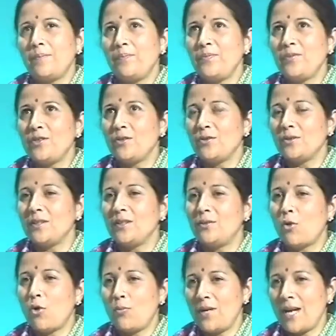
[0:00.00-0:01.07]
um, you know, the
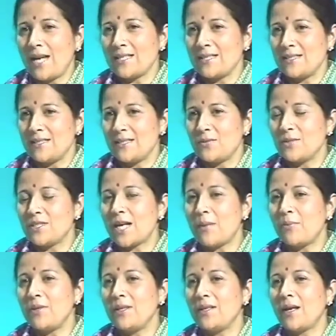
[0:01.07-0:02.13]
normal accidents which
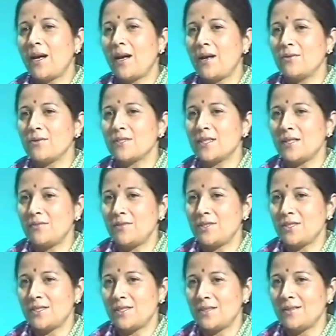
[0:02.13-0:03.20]
happen in the house and
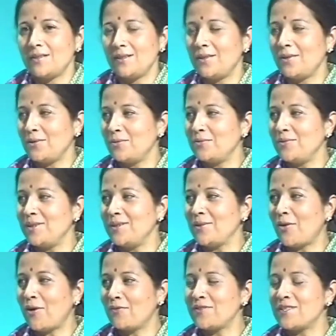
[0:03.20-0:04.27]
which, you know,
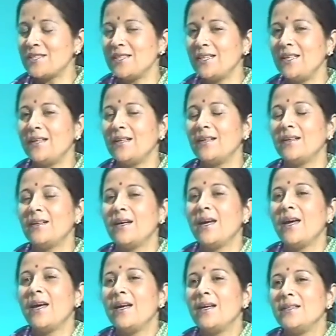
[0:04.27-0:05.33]
we often hear
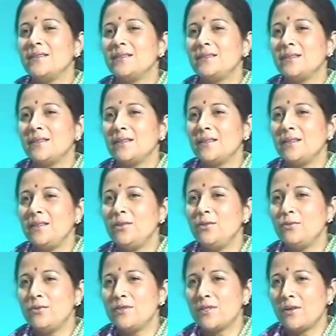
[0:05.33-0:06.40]
is the
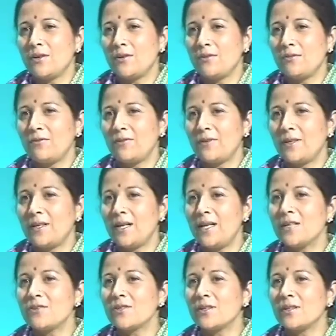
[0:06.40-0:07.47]
use of uh,
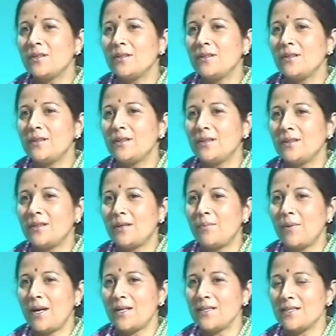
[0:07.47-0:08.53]
electrical uh,
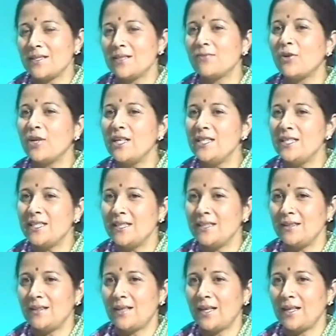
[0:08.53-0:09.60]
appliances for
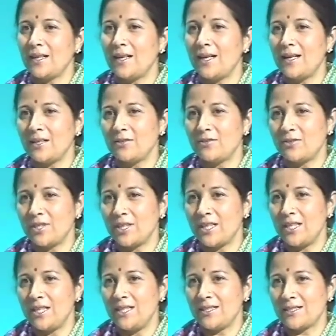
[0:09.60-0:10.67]
heating, like electric yes.
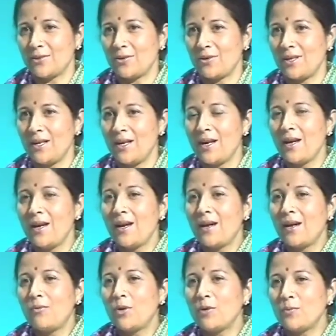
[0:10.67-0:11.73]
heaters and all.
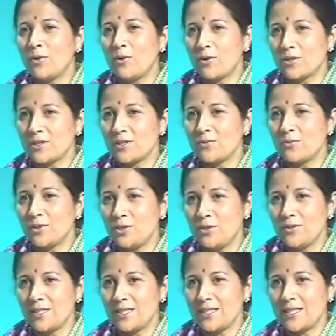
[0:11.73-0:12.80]
Yes. What precautions
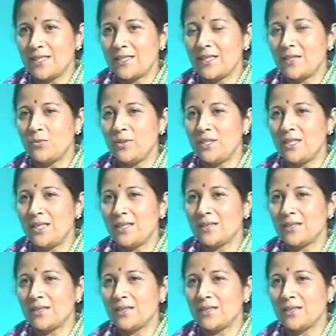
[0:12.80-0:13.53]
would you suggest that we